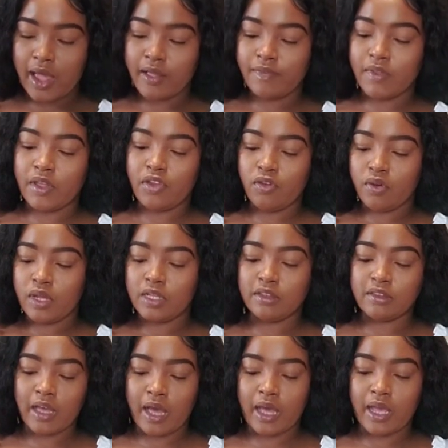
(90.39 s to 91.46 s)
and then you can
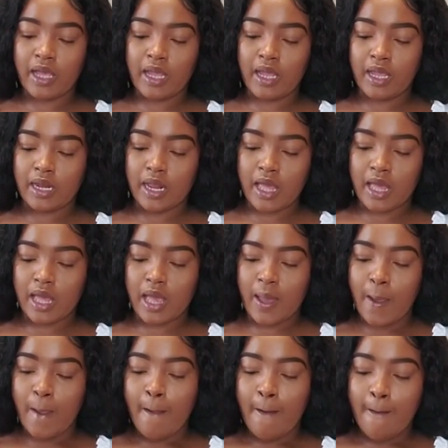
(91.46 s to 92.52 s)
tie it in a